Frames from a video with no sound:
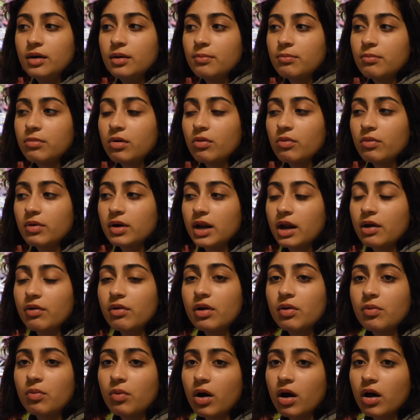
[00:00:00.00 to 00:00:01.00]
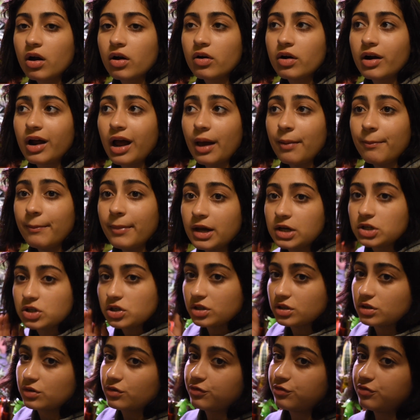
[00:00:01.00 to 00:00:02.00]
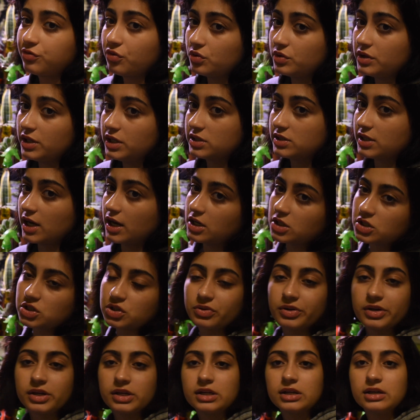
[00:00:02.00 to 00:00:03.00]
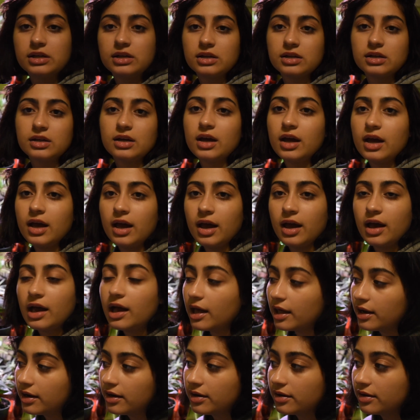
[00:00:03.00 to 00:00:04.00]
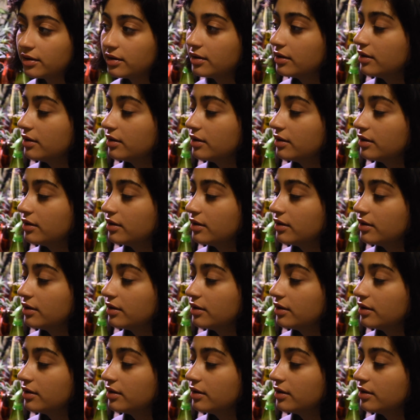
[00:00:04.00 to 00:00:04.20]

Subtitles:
But when I re-water, I make sure it's fully saturated, and